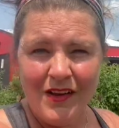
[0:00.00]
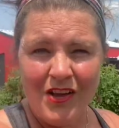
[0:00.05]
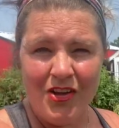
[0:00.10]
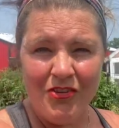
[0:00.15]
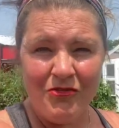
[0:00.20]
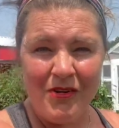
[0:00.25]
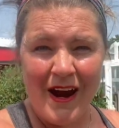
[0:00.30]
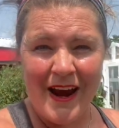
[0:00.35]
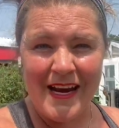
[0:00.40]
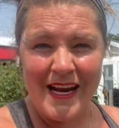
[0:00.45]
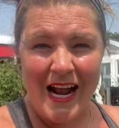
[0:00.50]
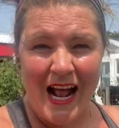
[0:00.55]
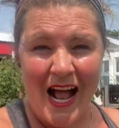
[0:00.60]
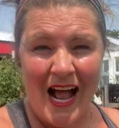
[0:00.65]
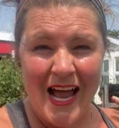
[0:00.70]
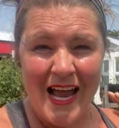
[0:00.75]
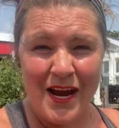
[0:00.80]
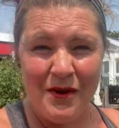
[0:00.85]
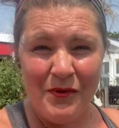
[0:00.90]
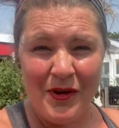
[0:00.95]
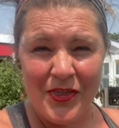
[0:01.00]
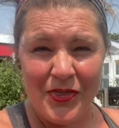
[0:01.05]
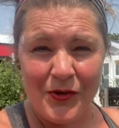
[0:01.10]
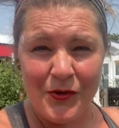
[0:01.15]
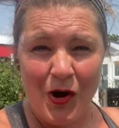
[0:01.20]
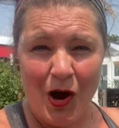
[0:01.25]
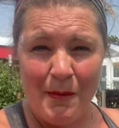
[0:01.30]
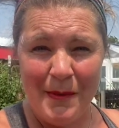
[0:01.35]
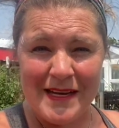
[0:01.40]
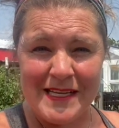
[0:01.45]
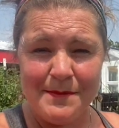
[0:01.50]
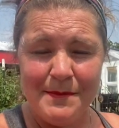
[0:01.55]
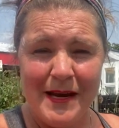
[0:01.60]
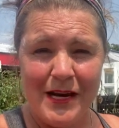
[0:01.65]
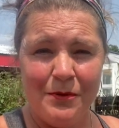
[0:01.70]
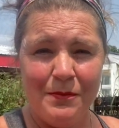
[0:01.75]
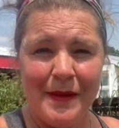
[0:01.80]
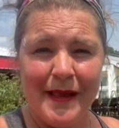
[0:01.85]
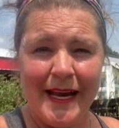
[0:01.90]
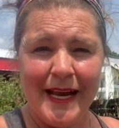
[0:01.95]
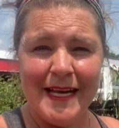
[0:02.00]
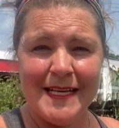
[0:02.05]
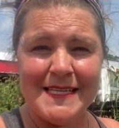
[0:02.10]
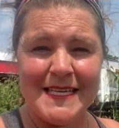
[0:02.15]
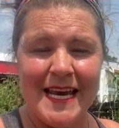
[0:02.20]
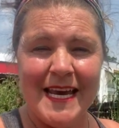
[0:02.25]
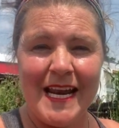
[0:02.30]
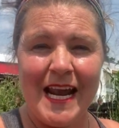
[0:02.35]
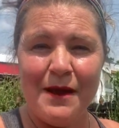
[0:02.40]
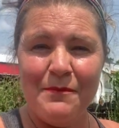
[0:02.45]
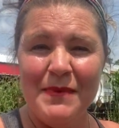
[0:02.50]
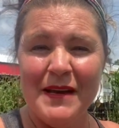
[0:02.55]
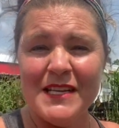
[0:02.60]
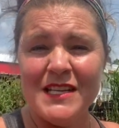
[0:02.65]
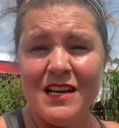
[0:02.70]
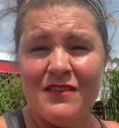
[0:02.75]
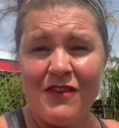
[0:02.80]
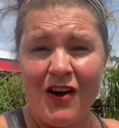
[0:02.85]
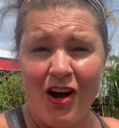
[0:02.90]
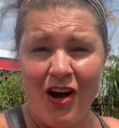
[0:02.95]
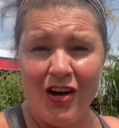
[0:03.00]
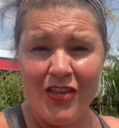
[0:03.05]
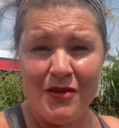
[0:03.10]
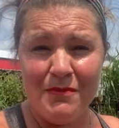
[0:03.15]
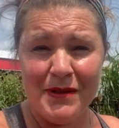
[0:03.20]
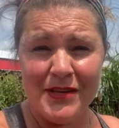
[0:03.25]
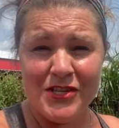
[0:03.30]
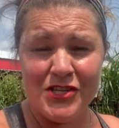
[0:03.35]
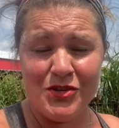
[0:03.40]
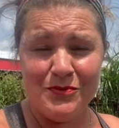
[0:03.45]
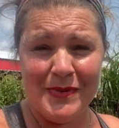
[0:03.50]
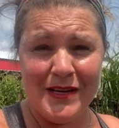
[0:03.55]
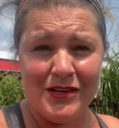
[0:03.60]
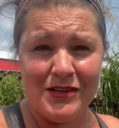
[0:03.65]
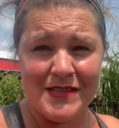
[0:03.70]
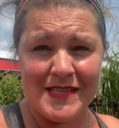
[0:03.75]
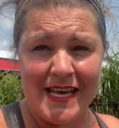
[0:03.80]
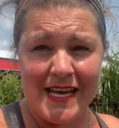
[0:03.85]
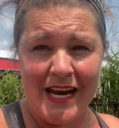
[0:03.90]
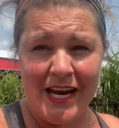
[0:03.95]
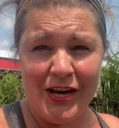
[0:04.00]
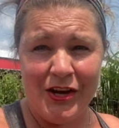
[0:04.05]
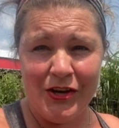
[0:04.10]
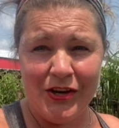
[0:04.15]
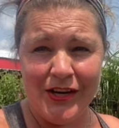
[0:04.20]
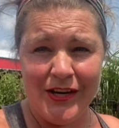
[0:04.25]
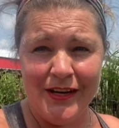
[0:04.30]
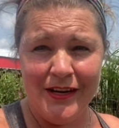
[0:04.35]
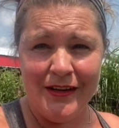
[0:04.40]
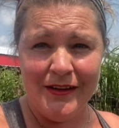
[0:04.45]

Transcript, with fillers: All right, I went through all my tomato plants and I picked off all the blister beetles that I could.